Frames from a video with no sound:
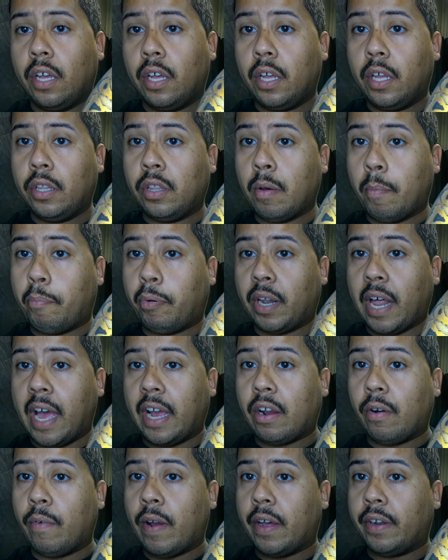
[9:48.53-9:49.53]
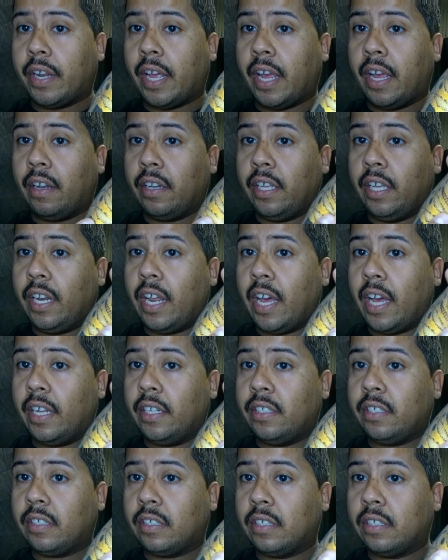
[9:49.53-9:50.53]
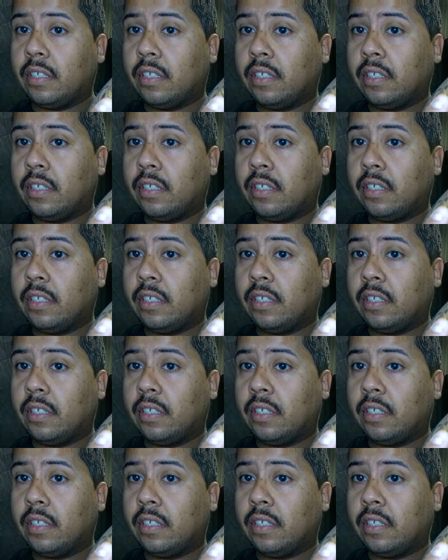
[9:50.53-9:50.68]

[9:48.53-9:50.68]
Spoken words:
the black around the alien heads